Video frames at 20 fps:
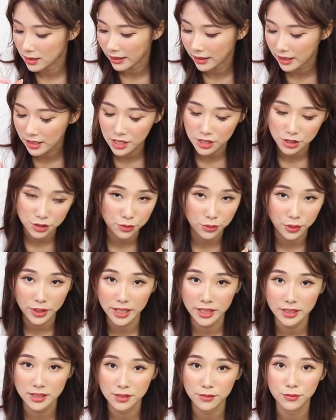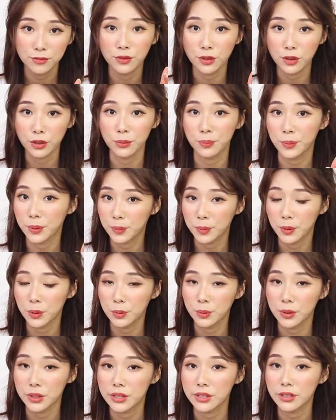I think it's great for
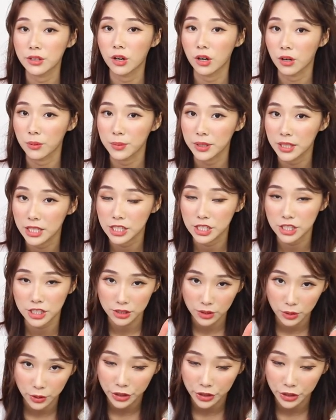people with combination